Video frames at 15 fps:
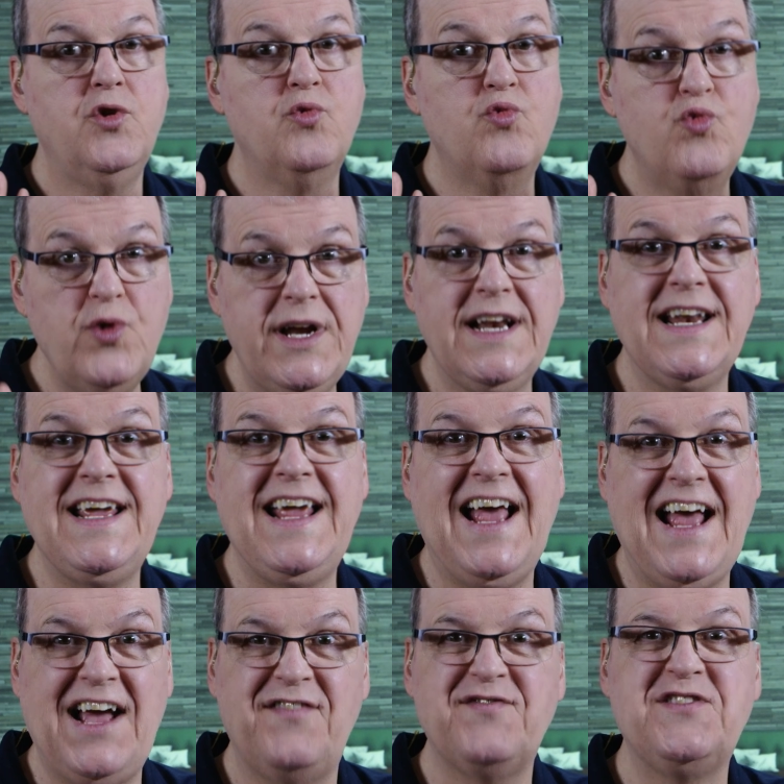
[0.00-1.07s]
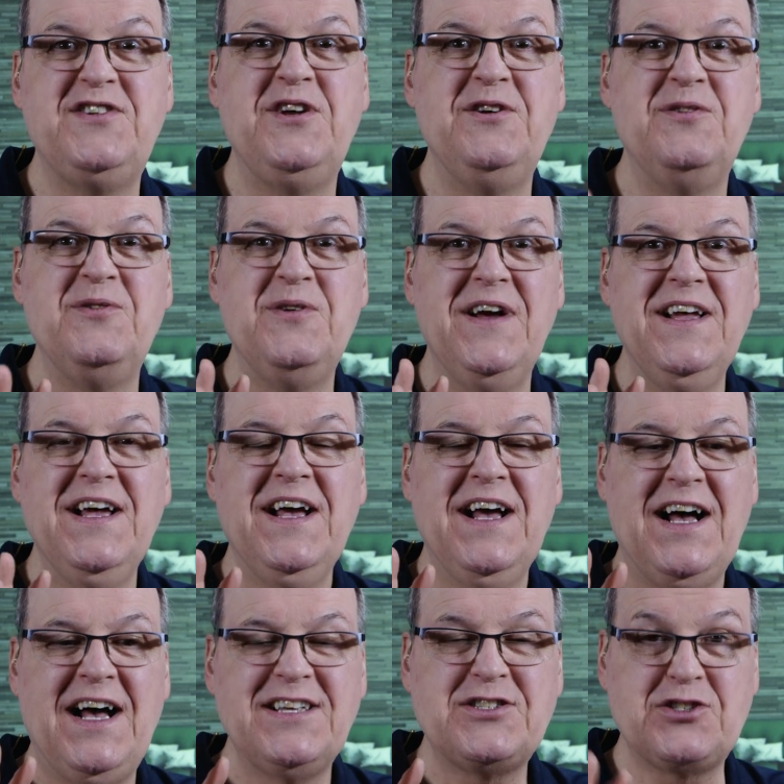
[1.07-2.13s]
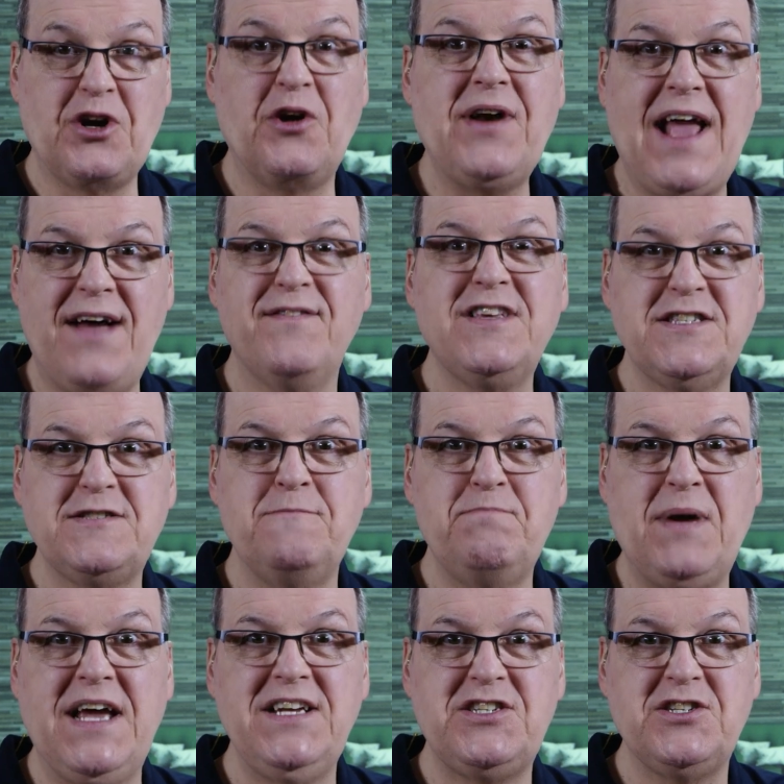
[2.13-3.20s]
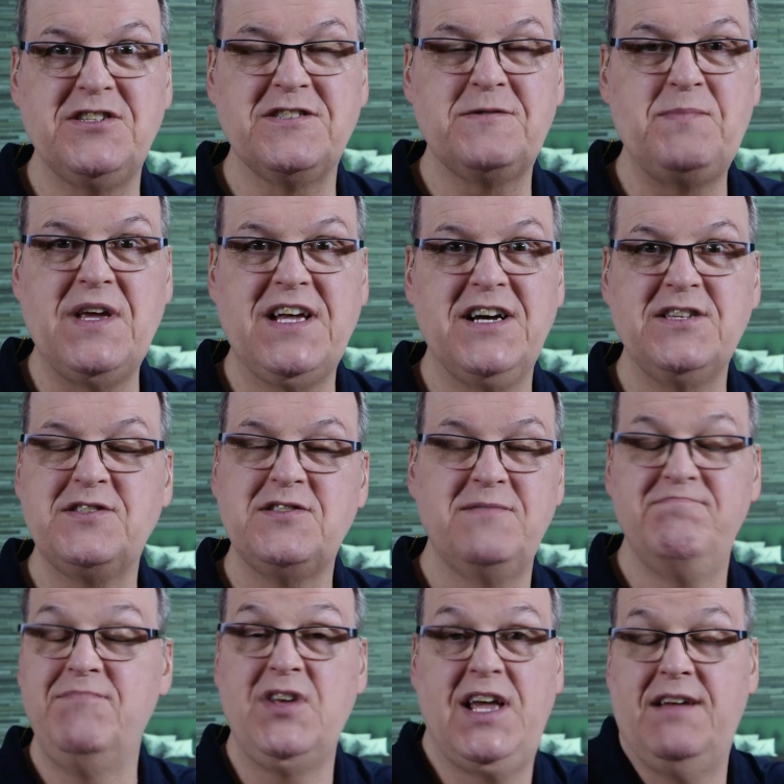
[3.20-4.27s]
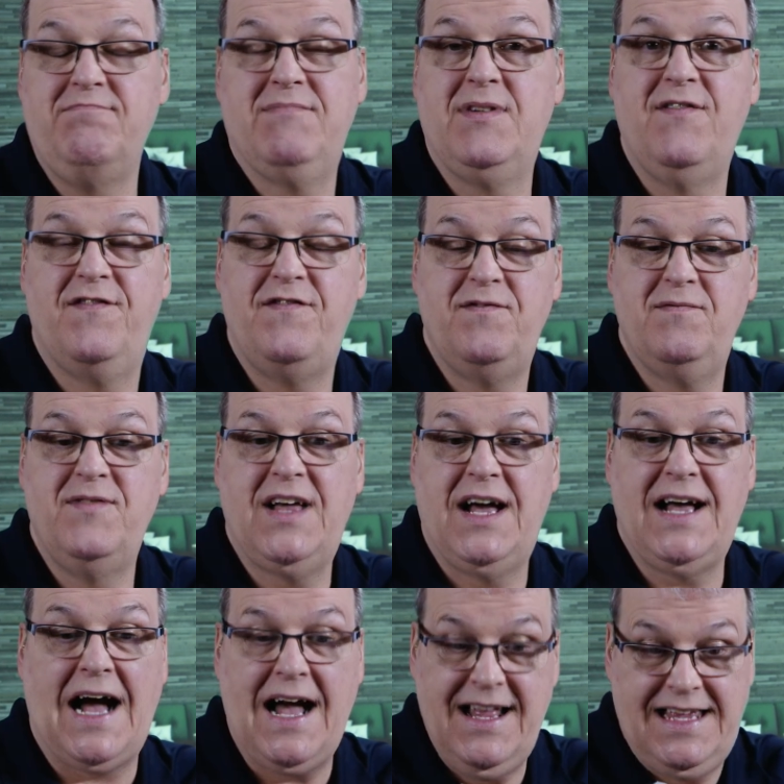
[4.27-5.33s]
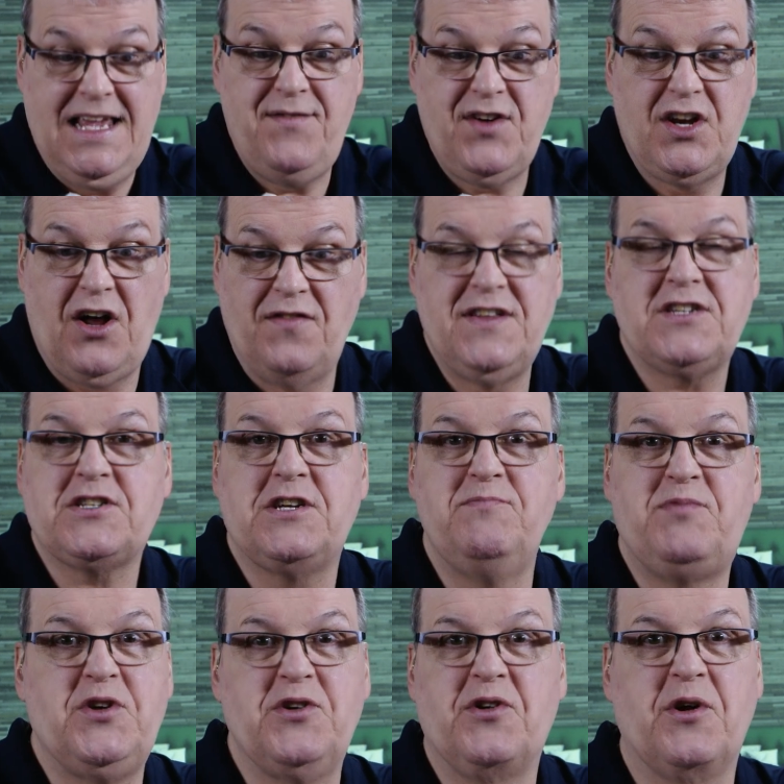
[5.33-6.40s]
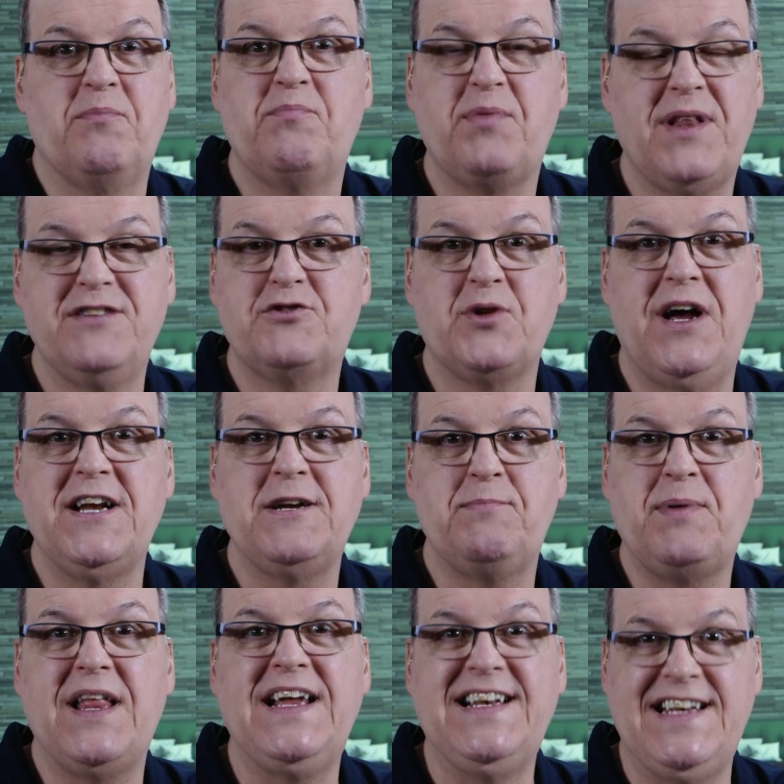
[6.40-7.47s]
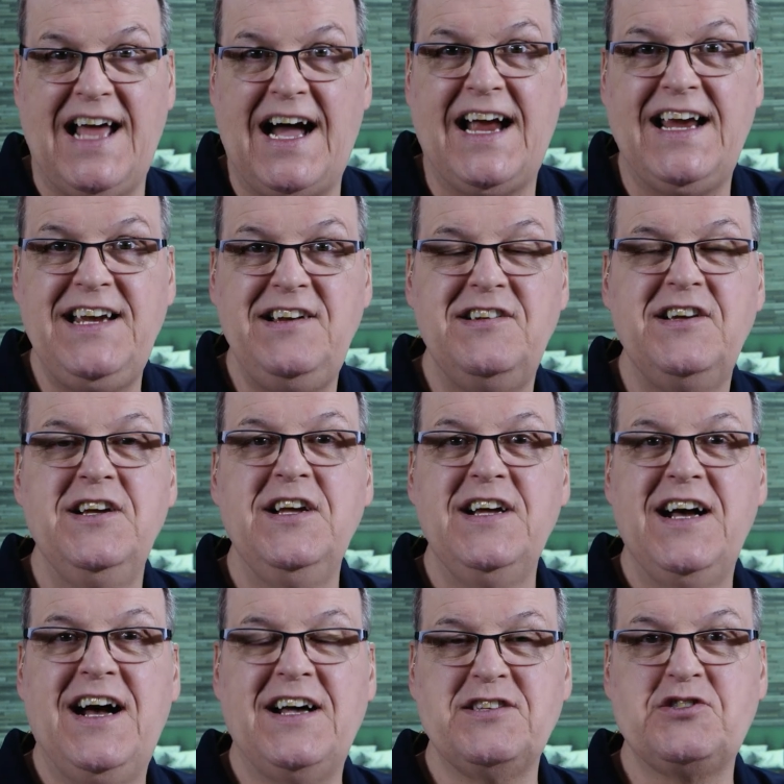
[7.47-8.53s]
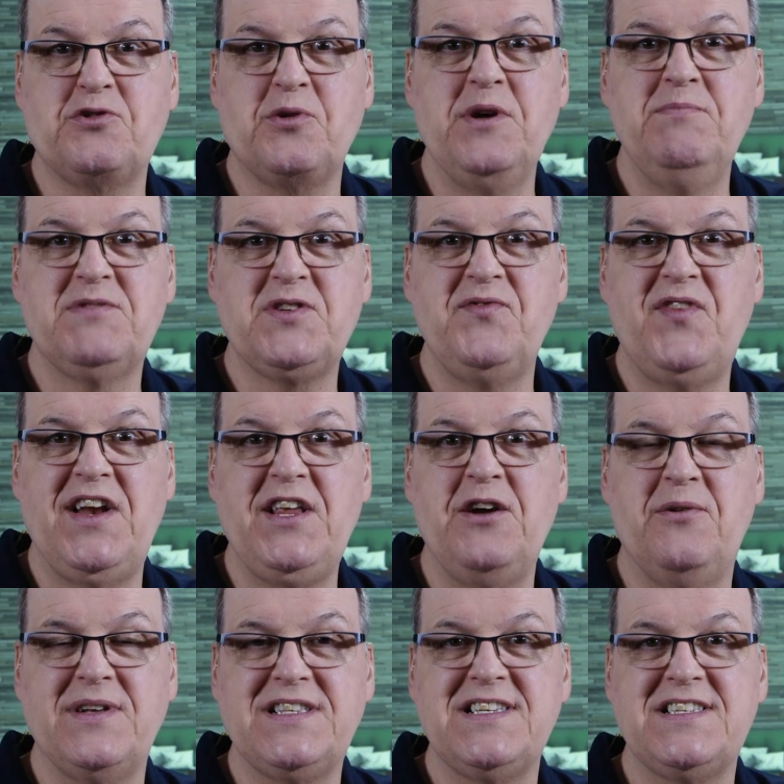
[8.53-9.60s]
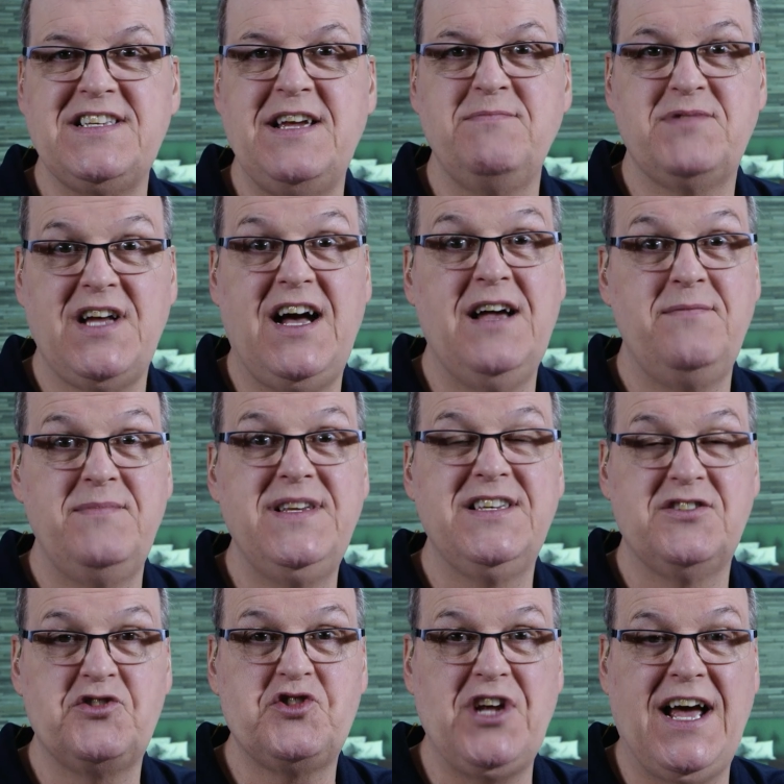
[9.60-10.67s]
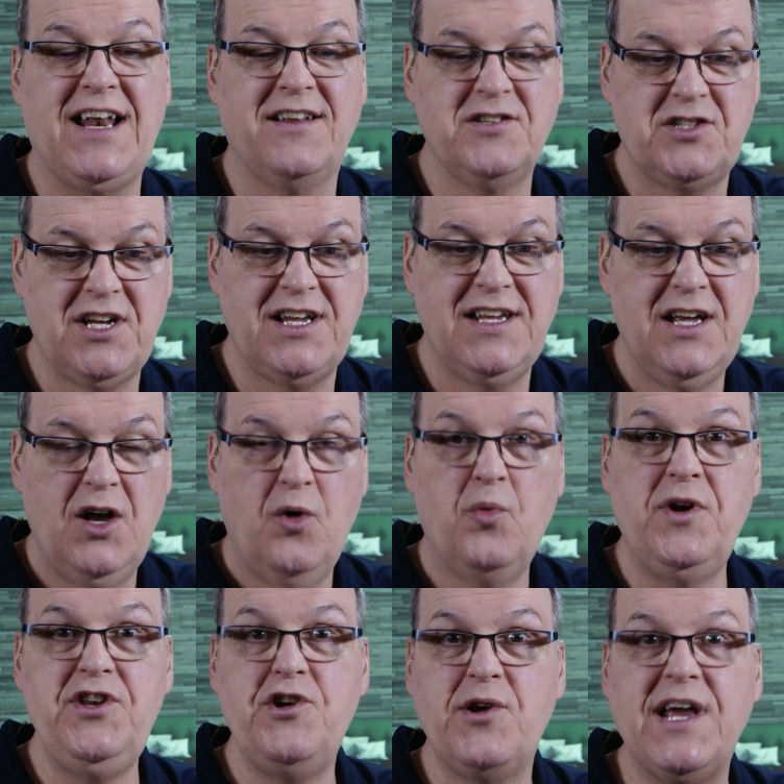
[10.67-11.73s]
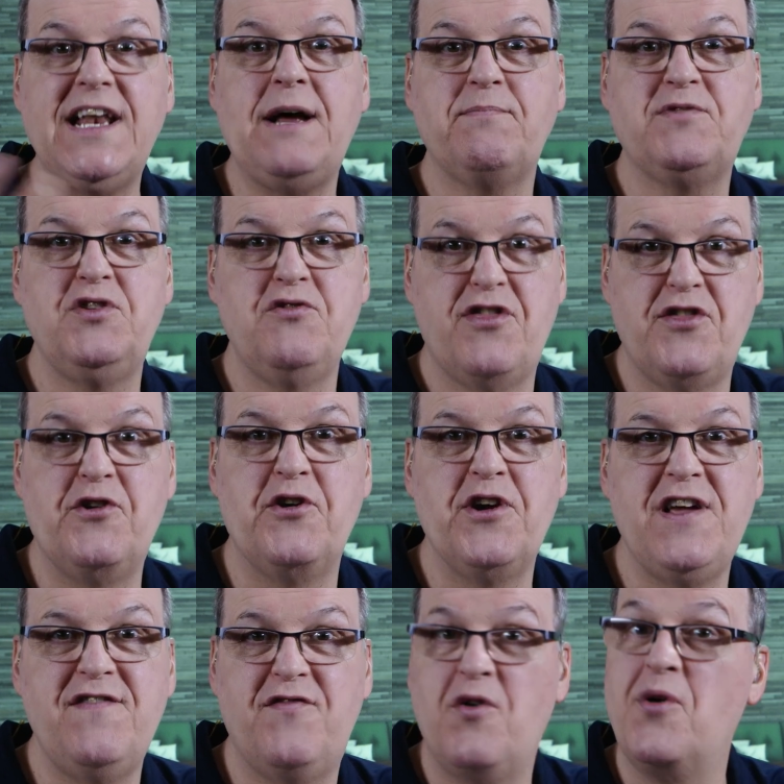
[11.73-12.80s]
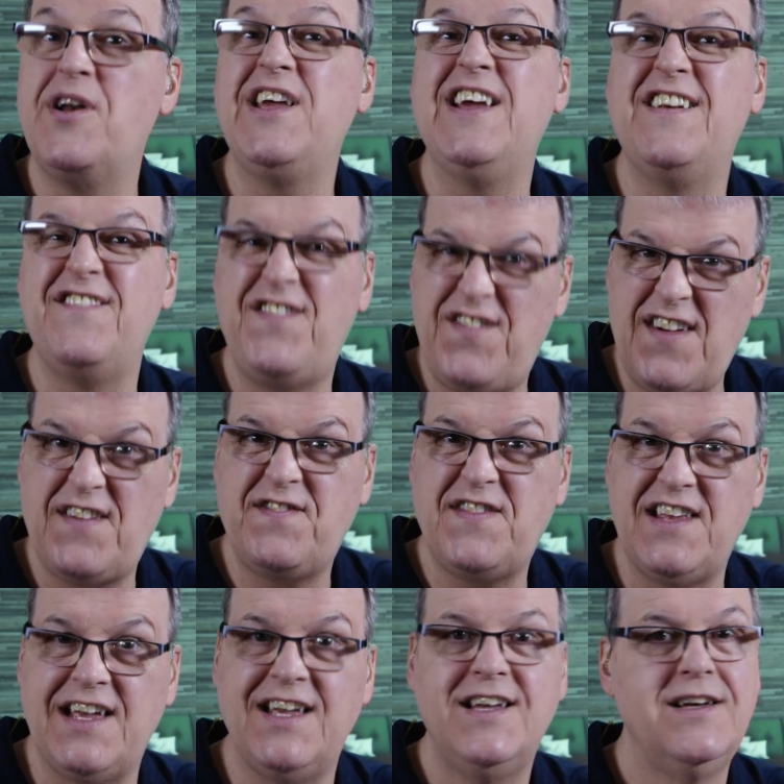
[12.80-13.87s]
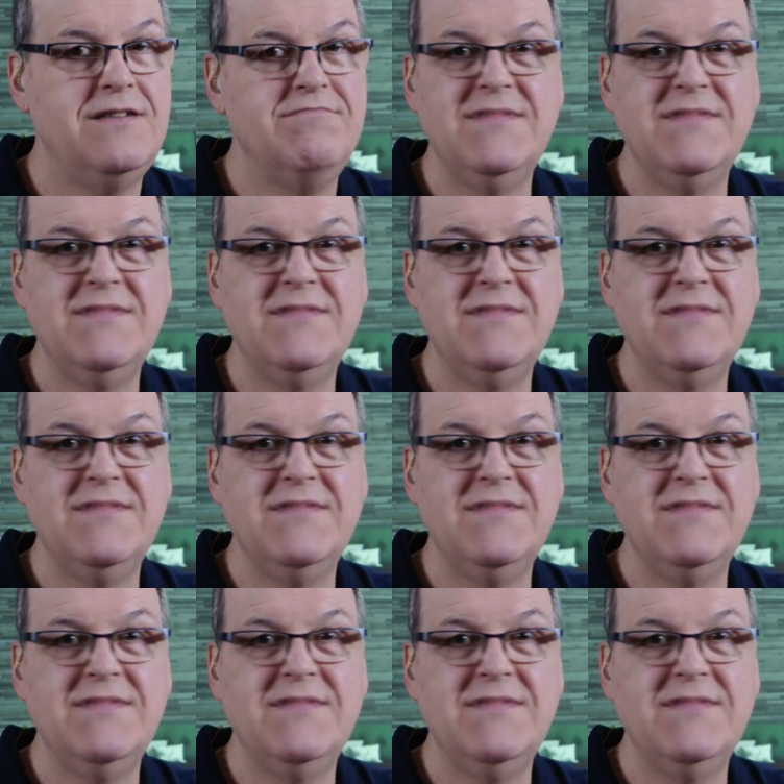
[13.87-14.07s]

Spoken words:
you really have to start having some patience, because even on this computer, trying to play 9 streams of video at the same time is challenging. When you get up to 30, 40, and 50,